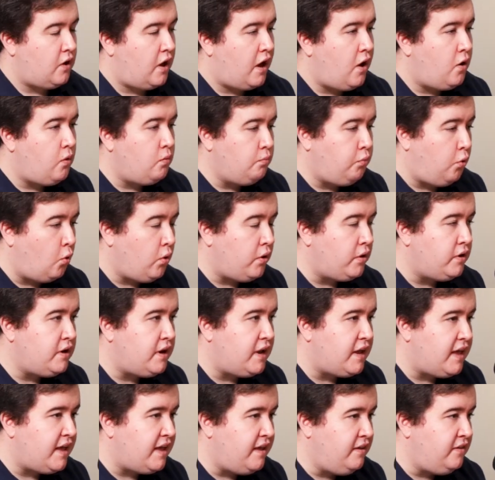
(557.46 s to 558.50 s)
how important
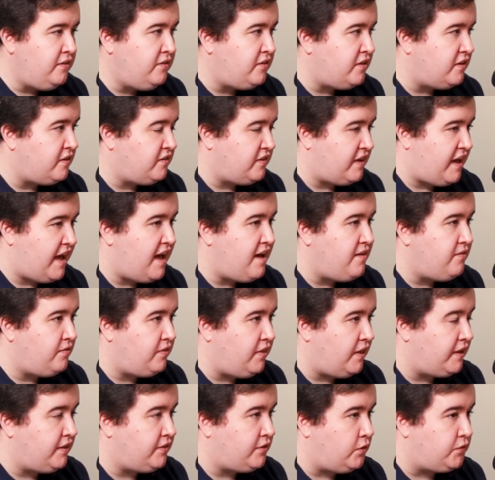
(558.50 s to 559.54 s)
is it to have like those